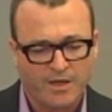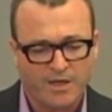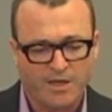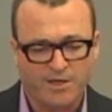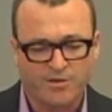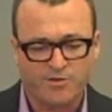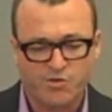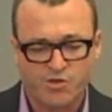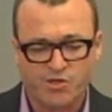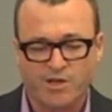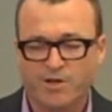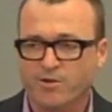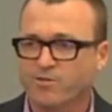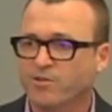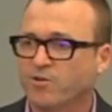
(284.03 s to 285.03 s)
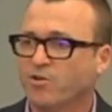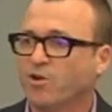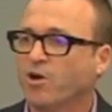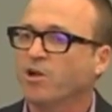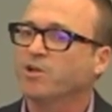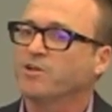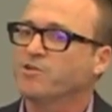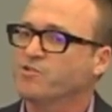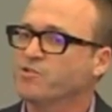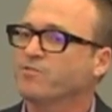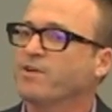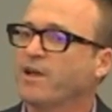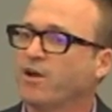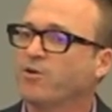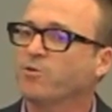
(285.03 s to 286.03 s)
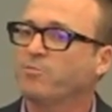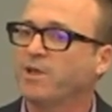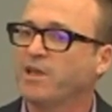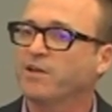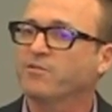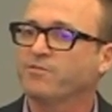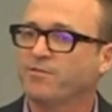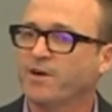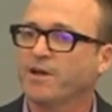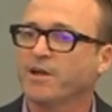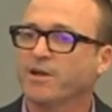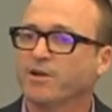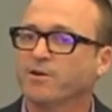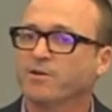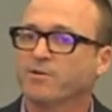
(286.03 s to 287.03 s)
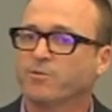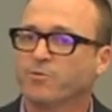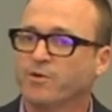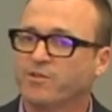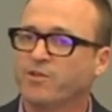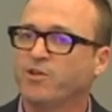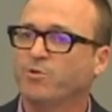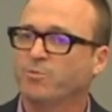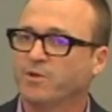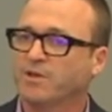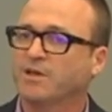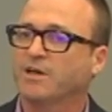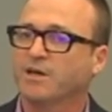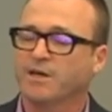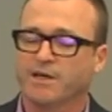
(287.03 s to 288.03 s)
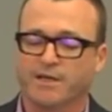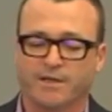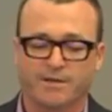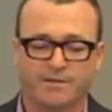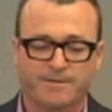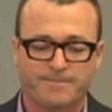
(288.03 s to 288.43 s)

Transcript: and shared the knowledge of how to make fire with humankind.